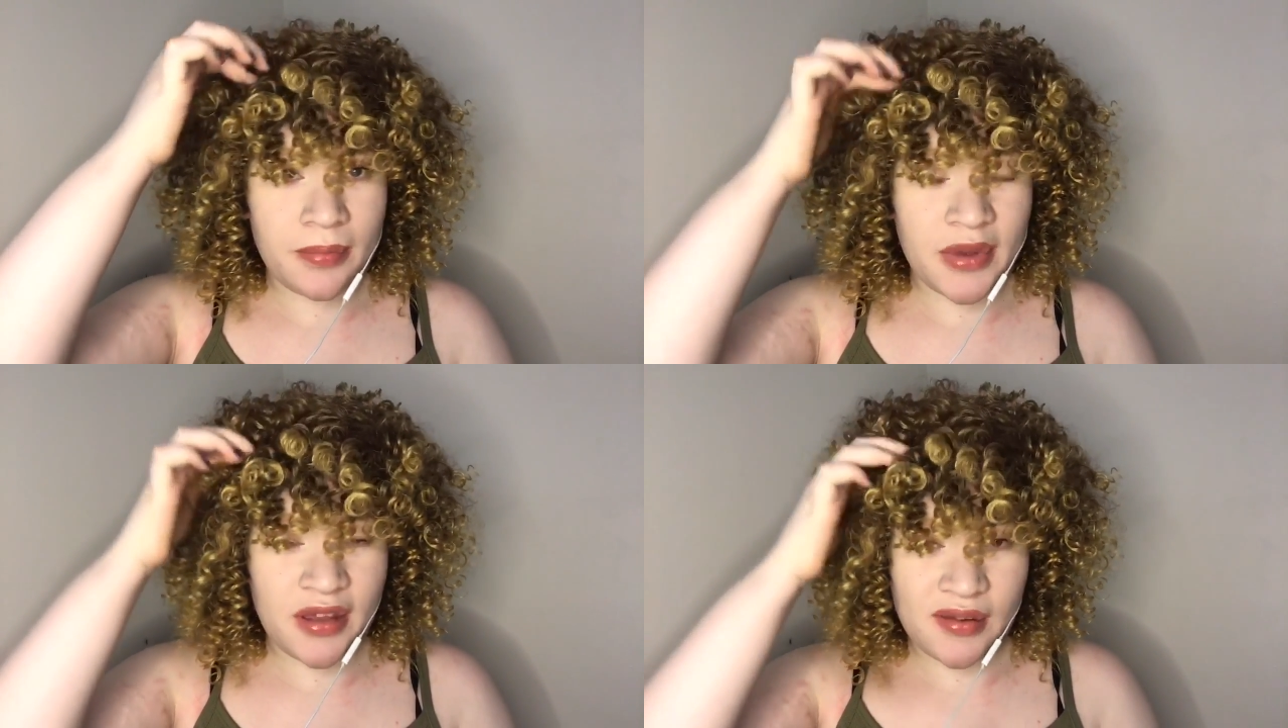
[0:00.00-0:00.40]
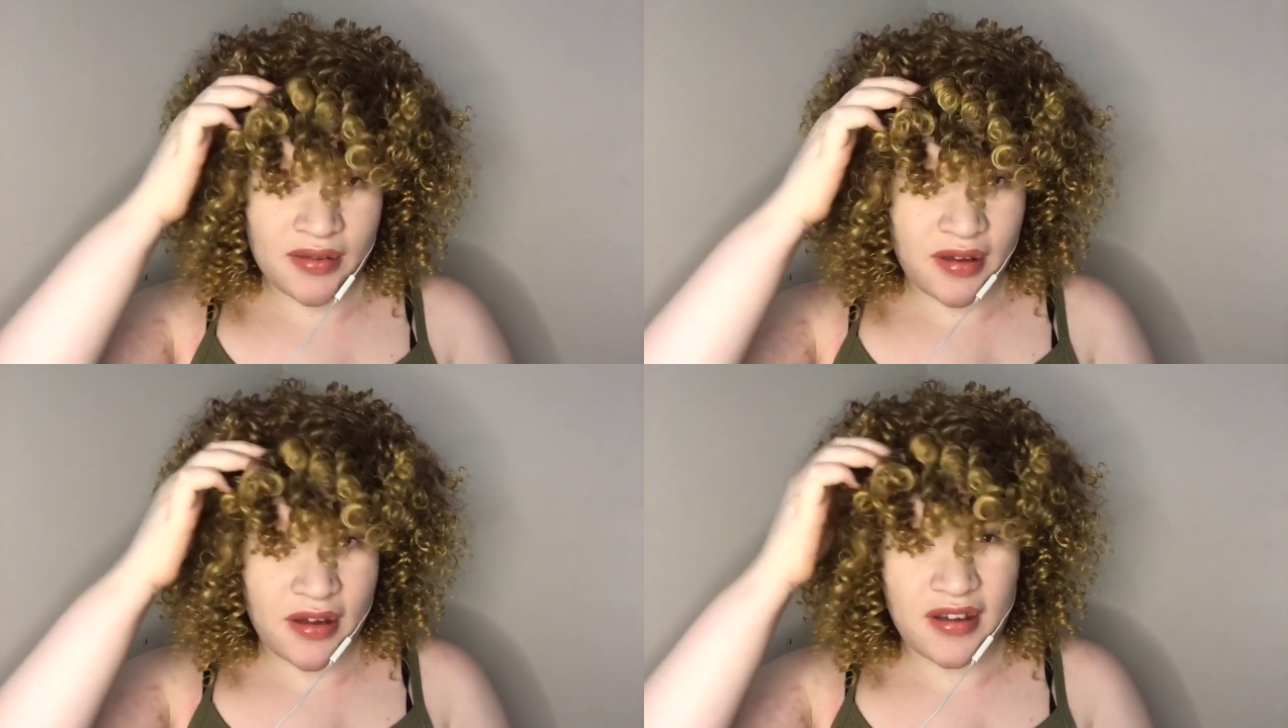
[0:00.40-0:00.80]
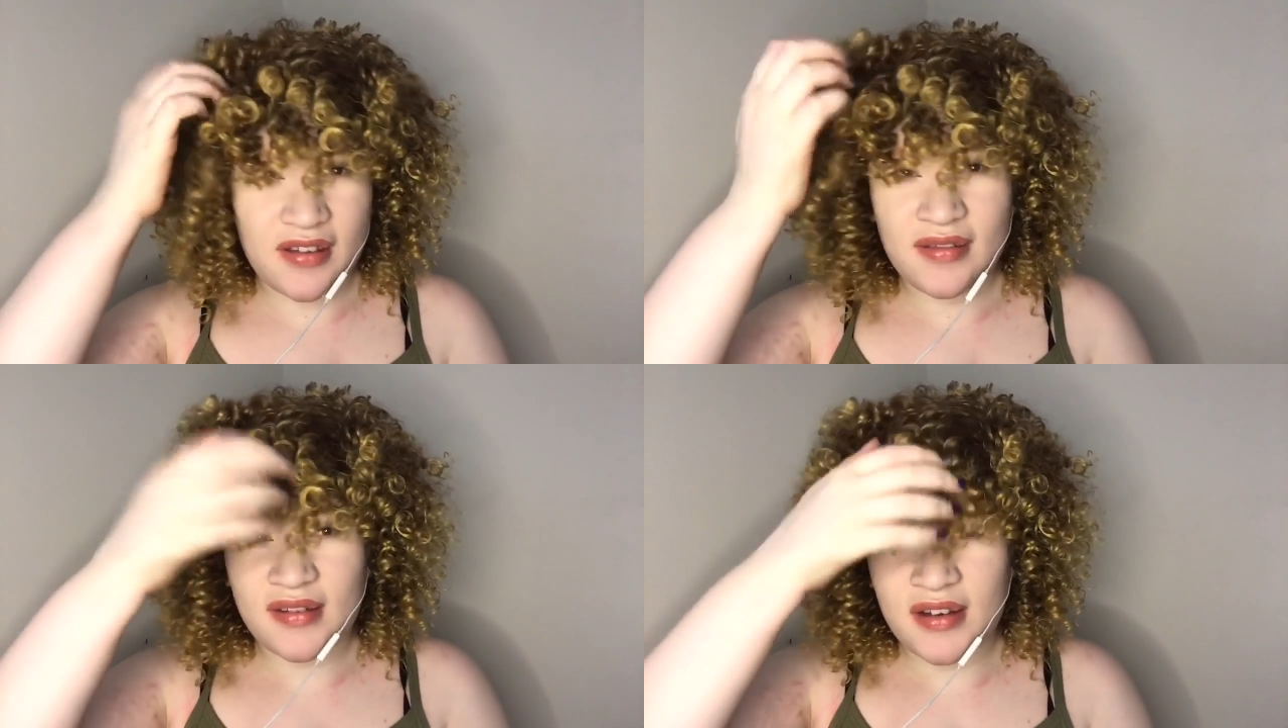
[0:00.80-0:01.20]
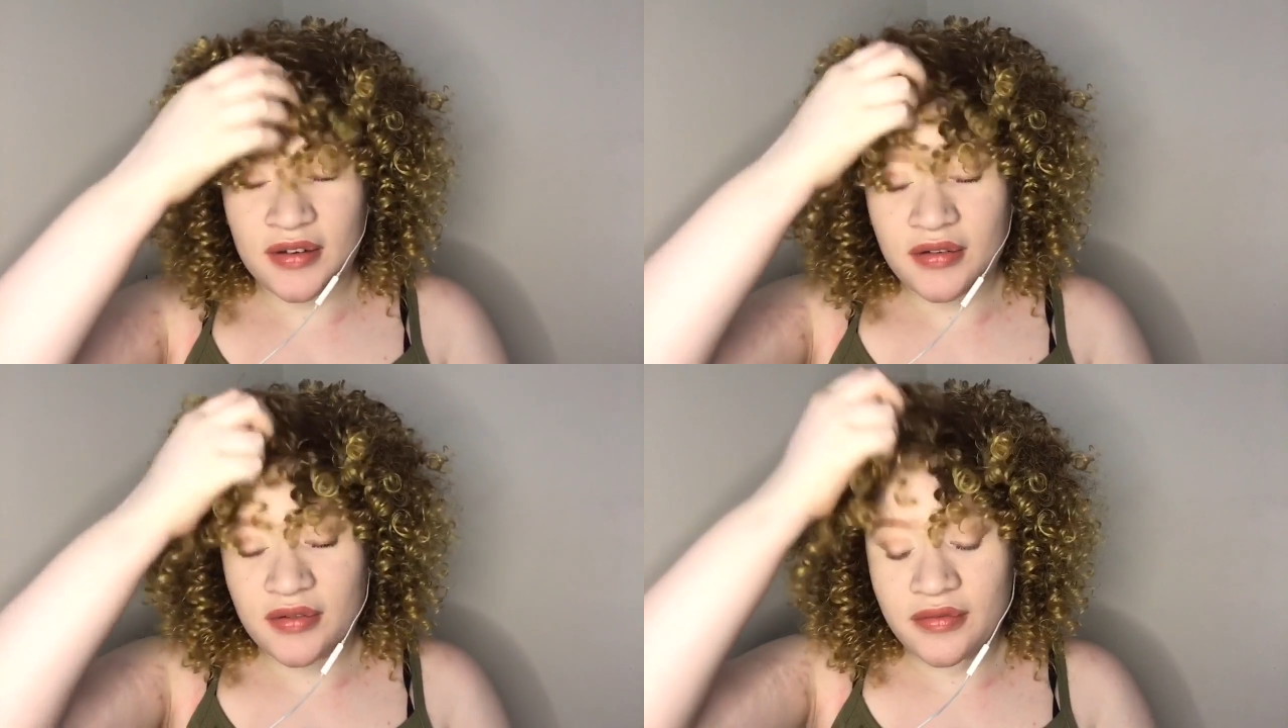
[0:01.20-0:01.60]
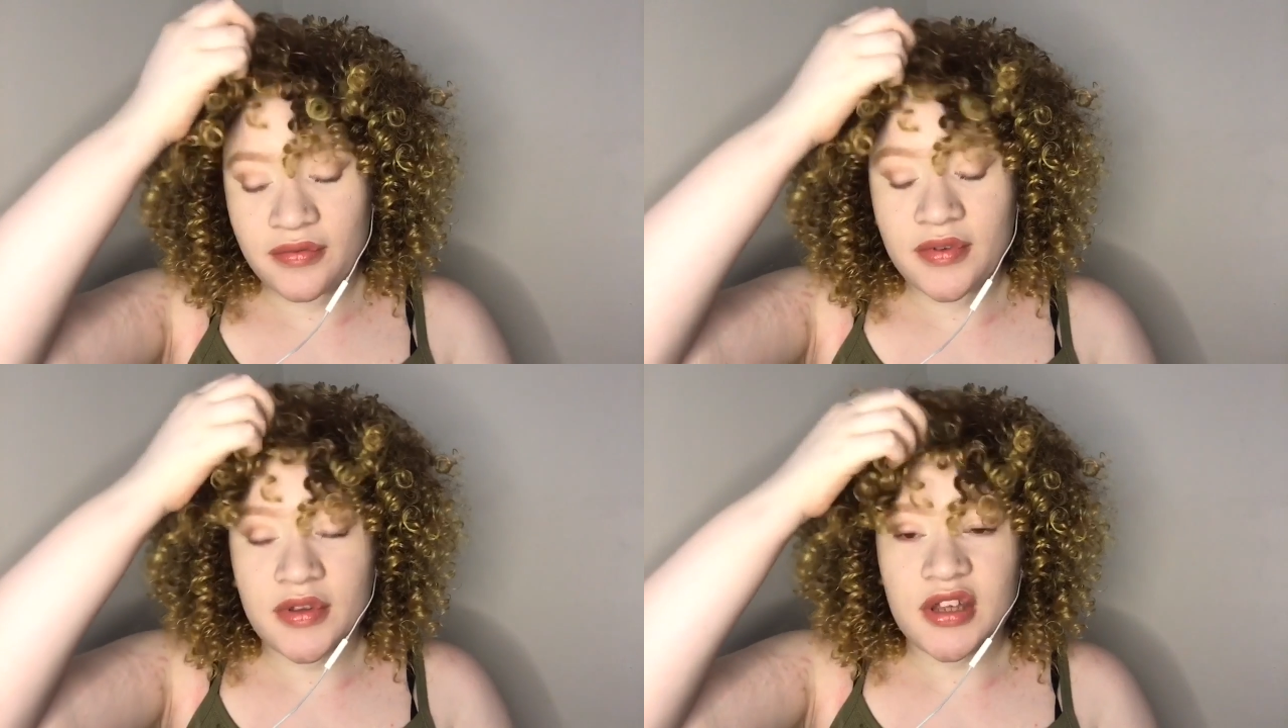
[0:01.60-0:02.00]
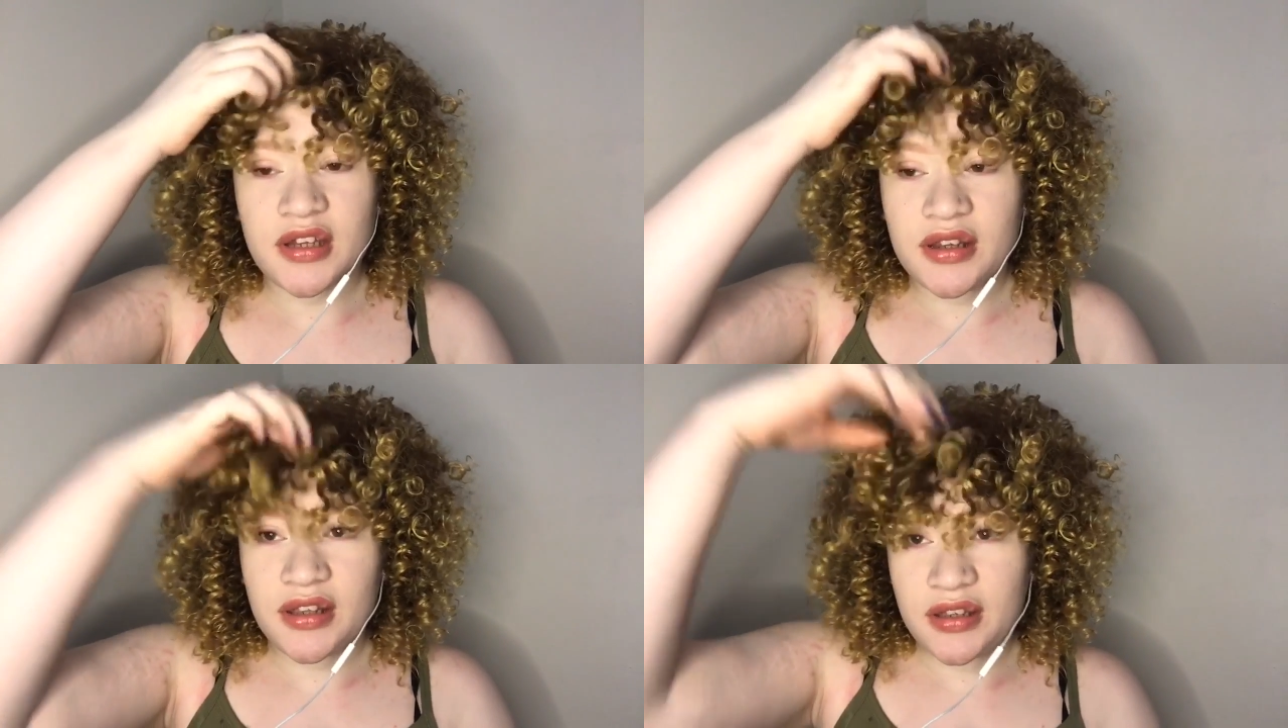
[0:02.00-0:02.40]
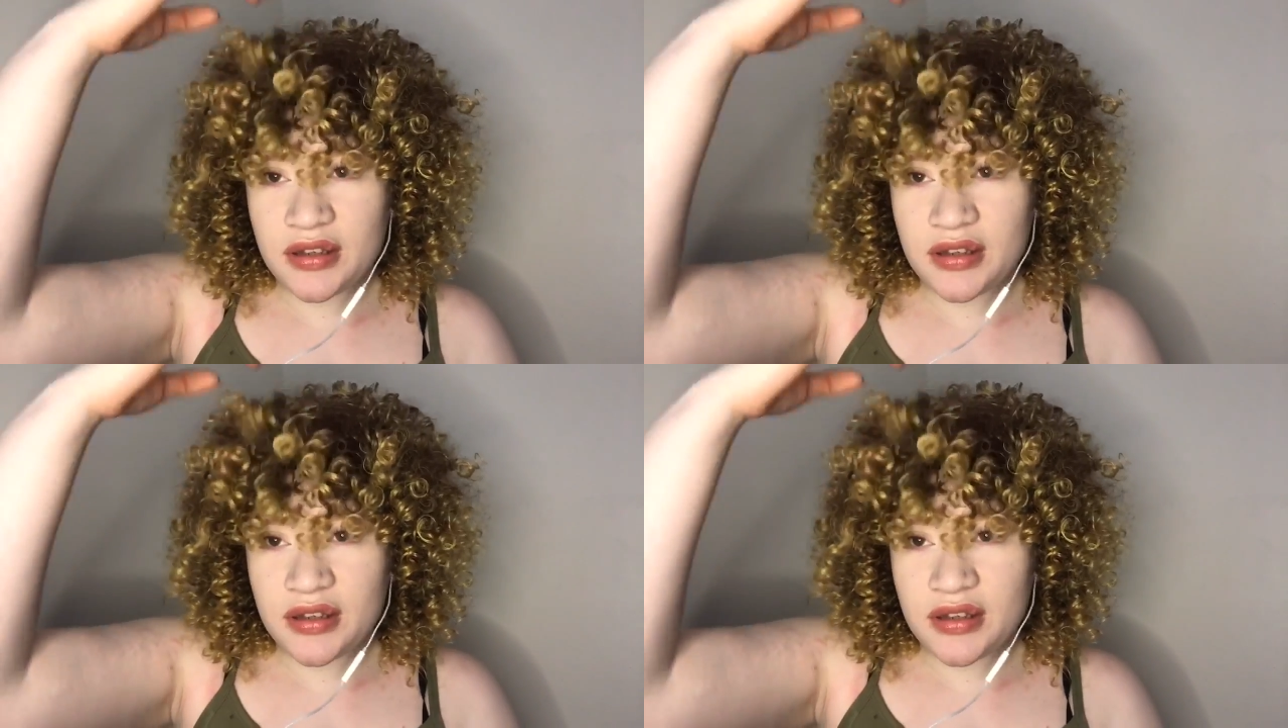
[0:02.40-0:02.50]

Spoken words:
bangs at is kind of thick,